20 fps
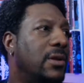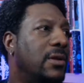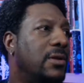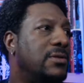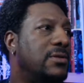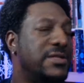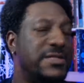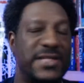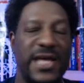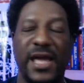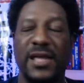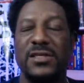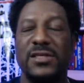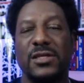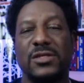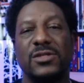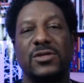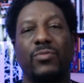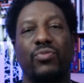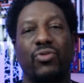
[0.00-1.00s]
to take to the
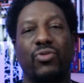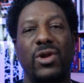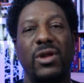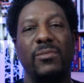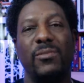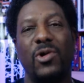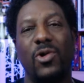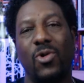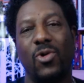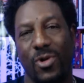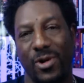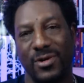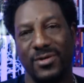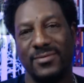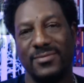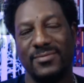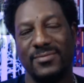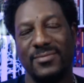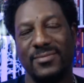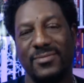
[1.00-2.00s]
Supreme Court
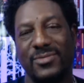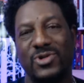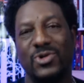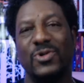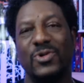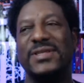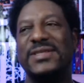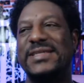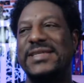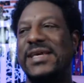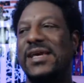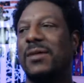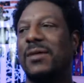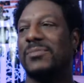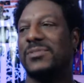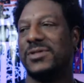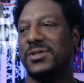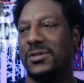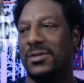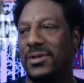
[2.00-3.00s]
to
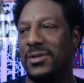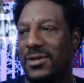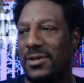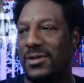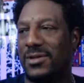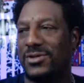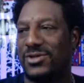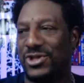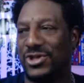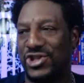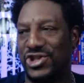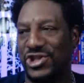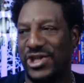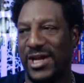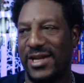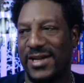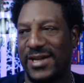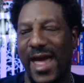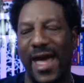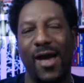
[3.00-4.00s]
attempt to
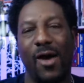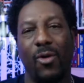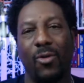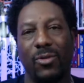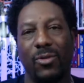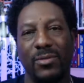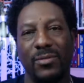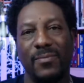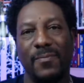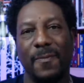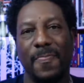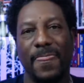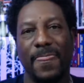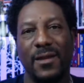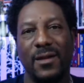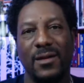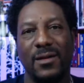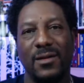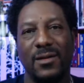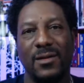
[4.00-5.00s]
shut down
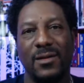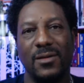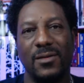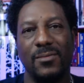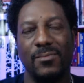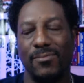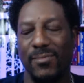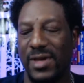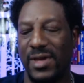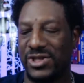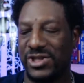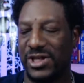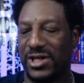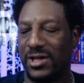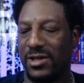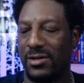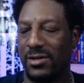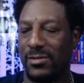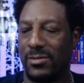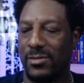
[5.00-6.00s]

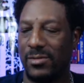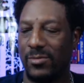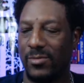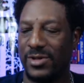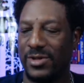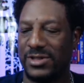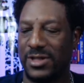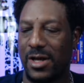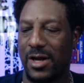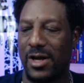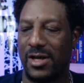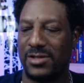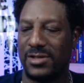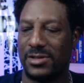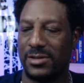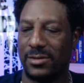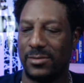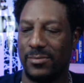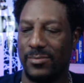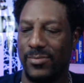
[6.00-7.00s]
Michigan,
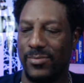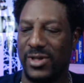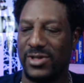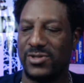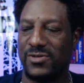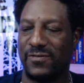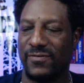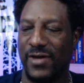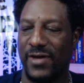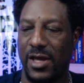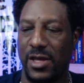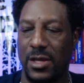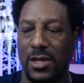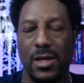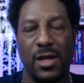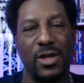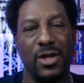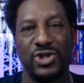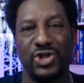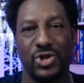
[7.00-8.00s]
Wisconsin, Pennsylvania,
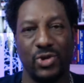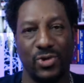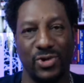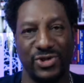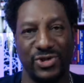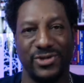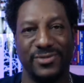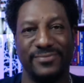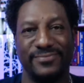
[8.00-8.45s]
and Georgia.